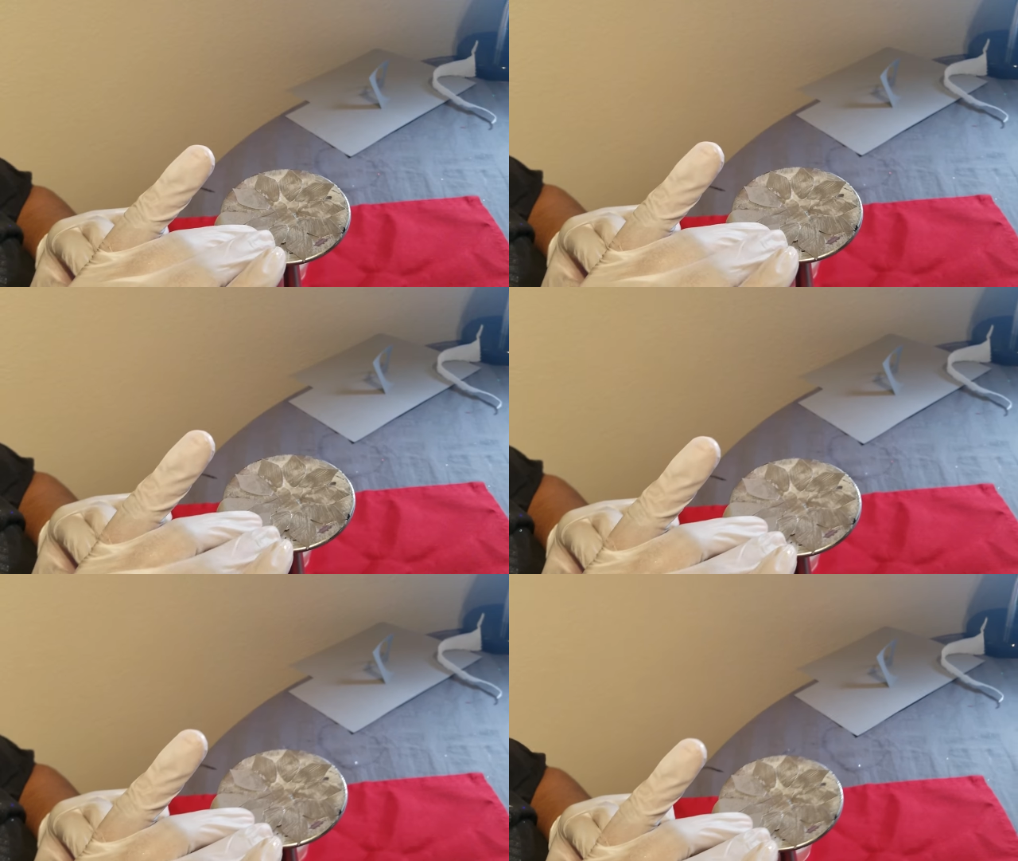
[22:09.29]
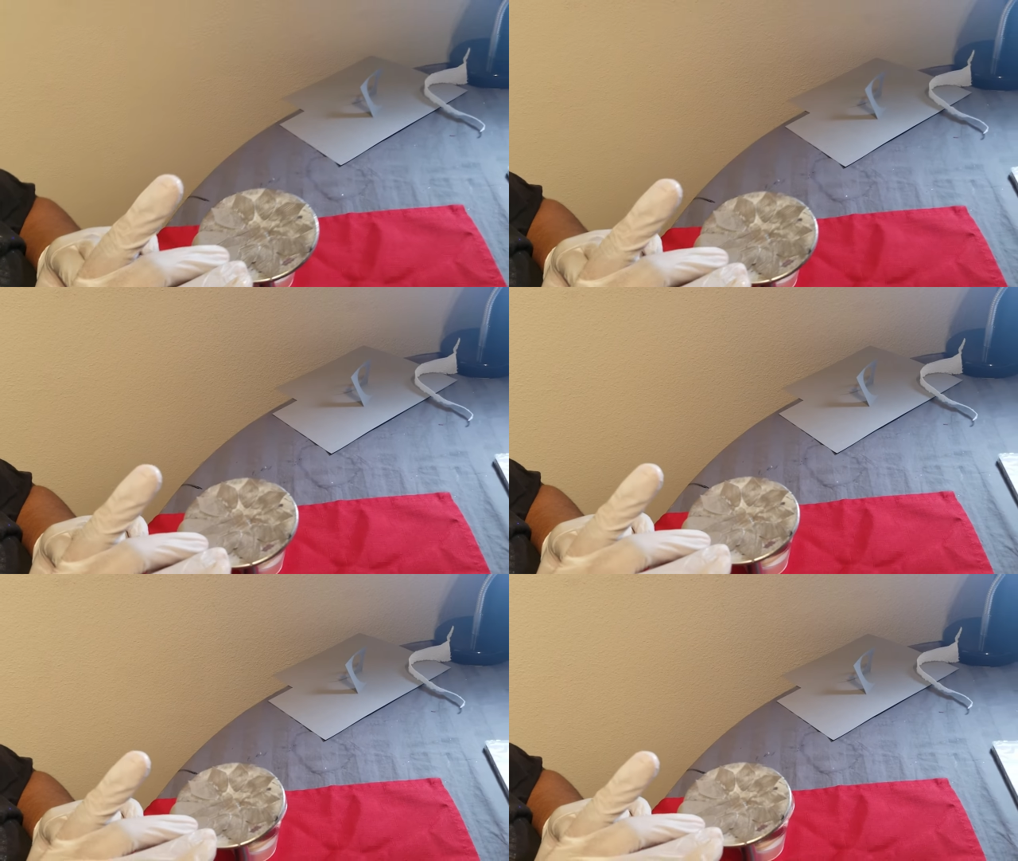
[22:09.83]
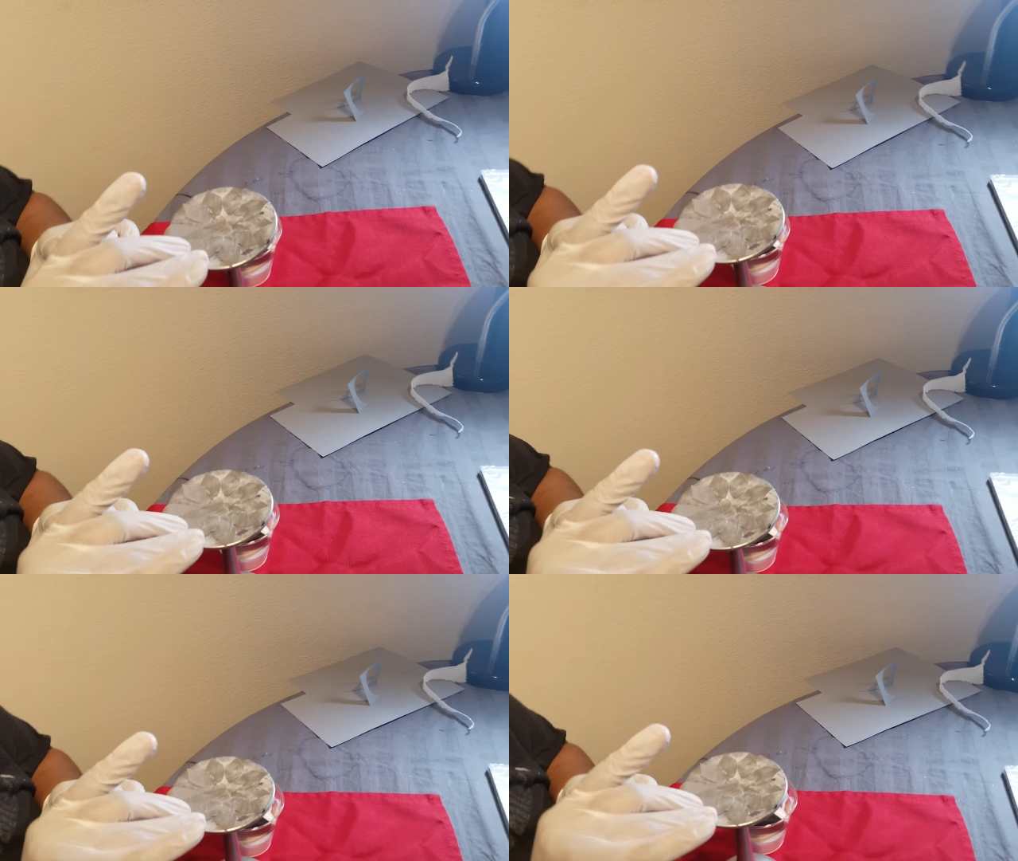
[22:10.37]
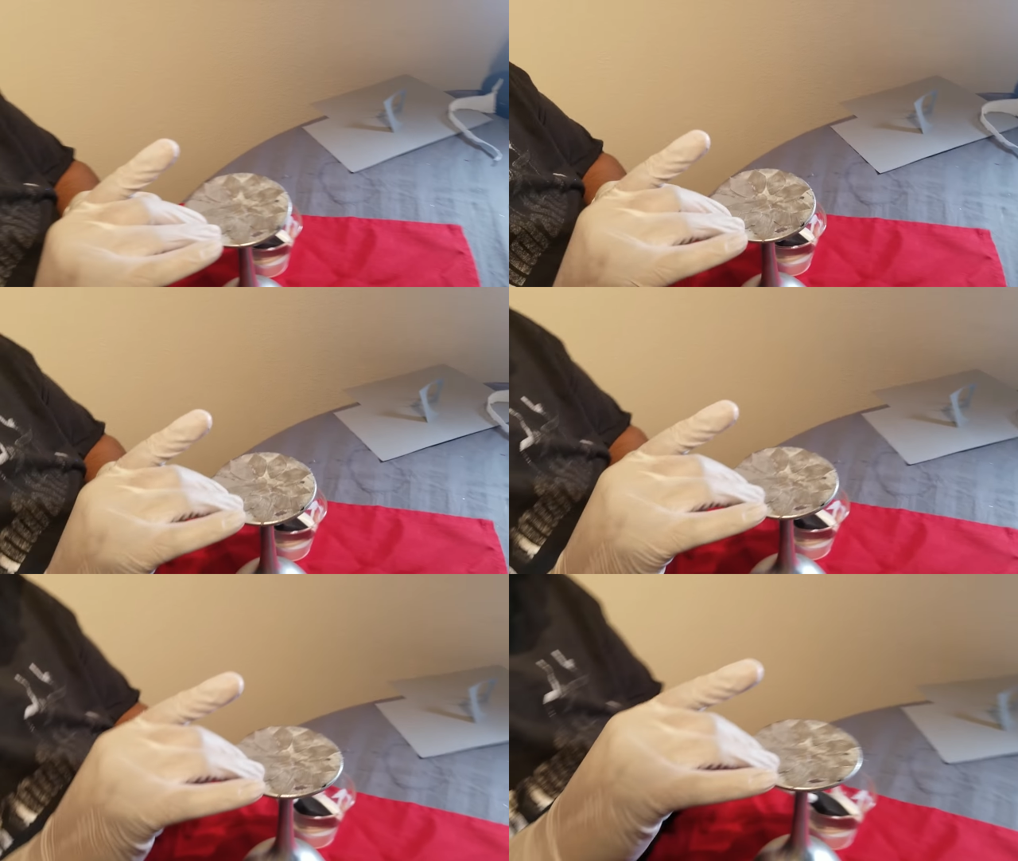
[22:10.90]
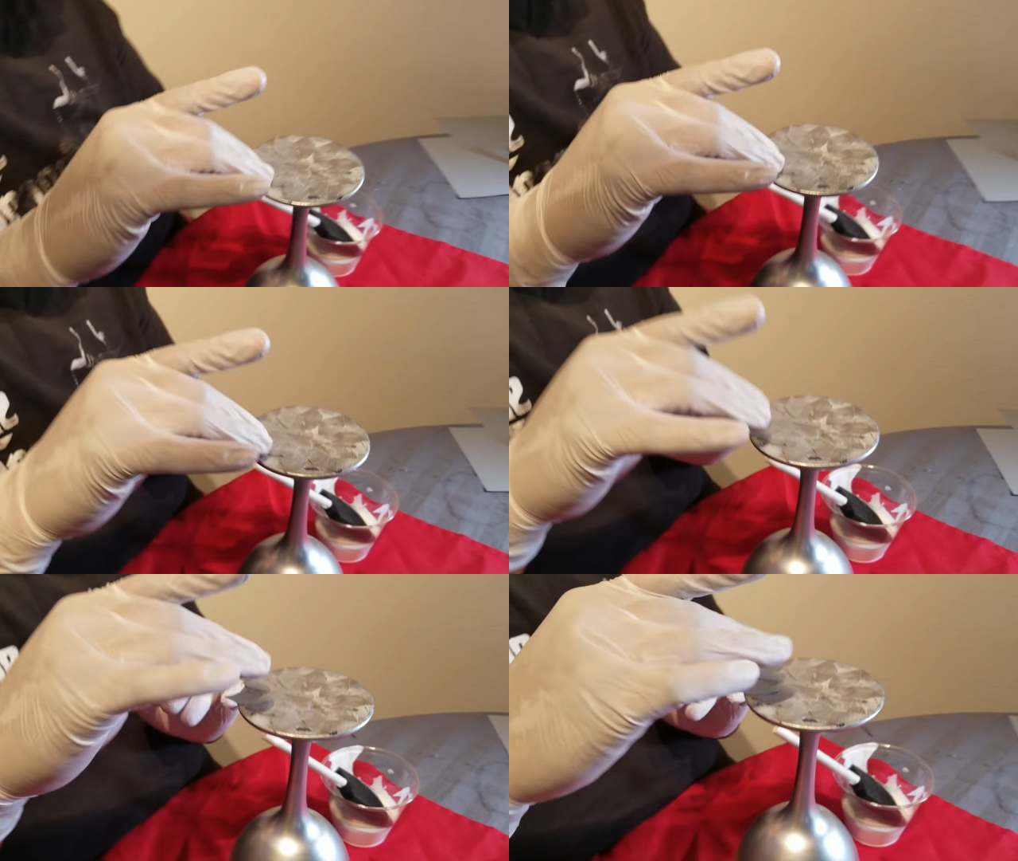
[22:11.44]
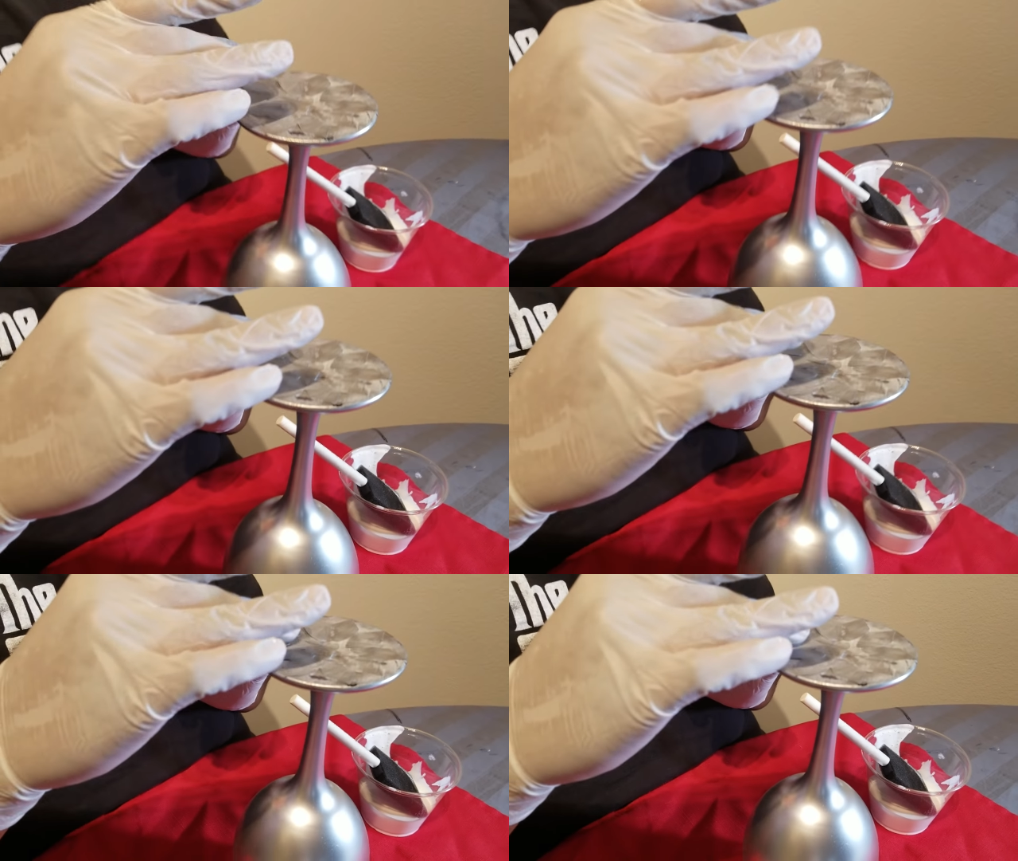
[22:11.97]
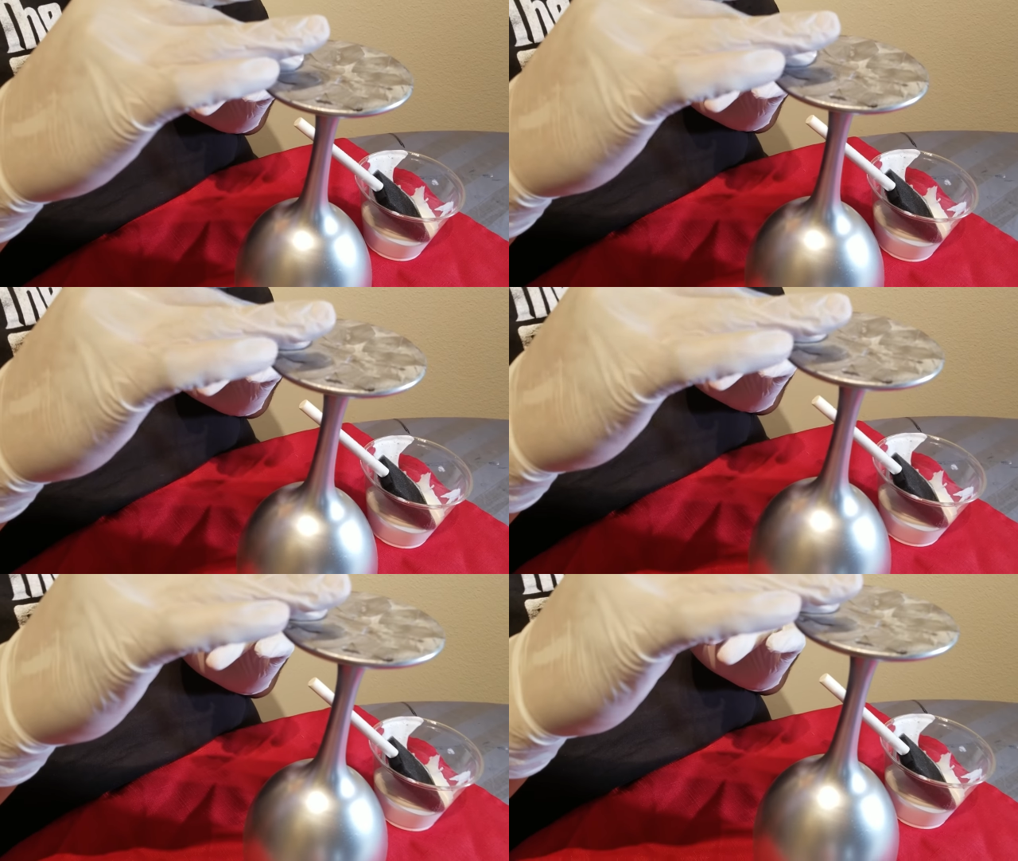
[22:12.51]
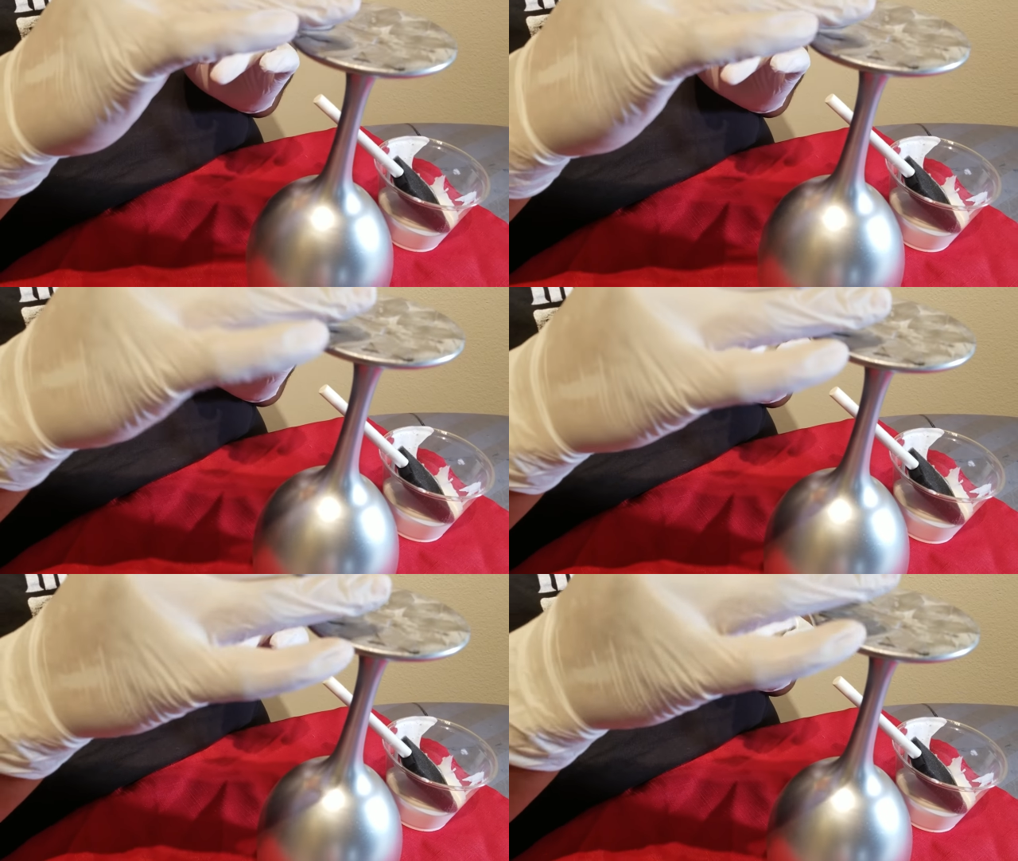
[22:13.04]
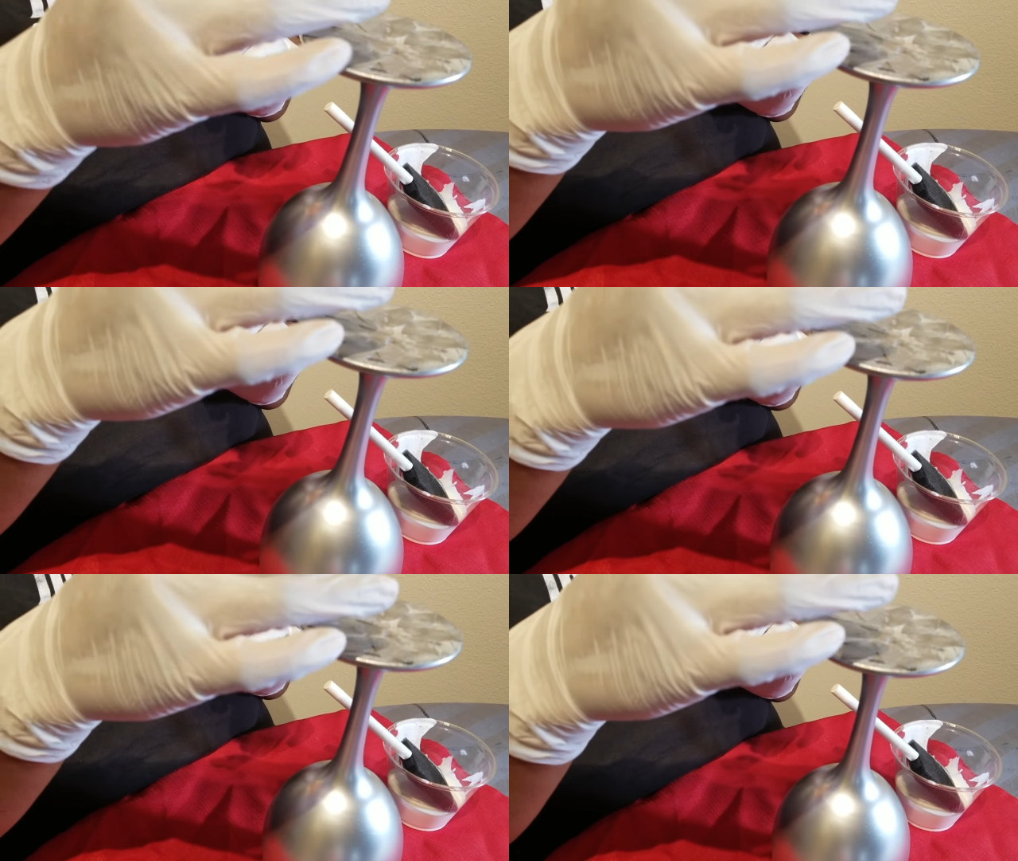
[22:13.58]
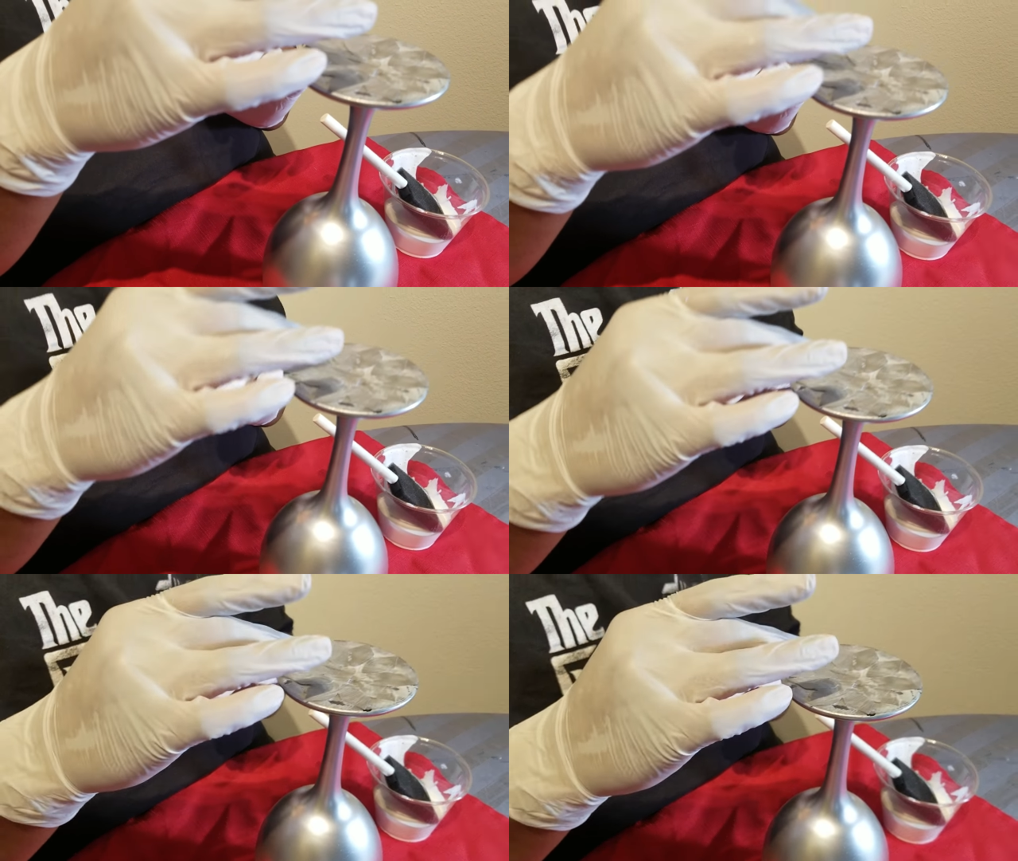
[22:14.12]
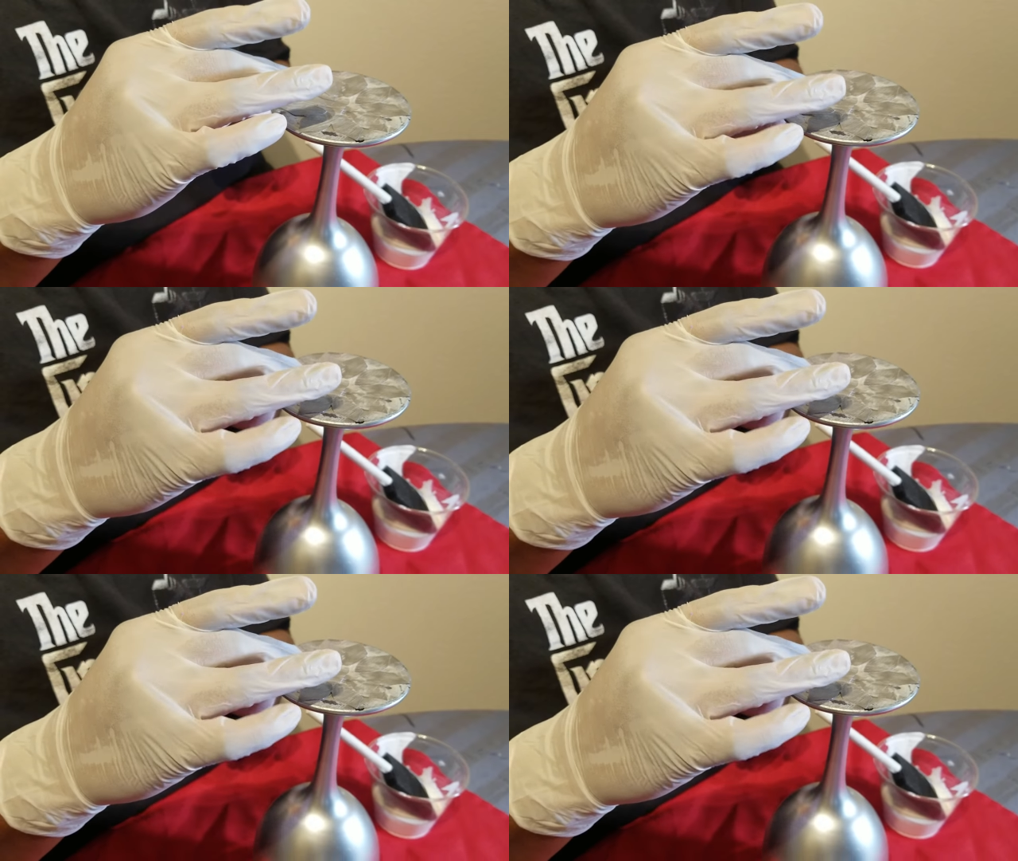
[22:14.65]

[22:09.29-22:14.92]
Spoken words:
[unreadable: no face in view]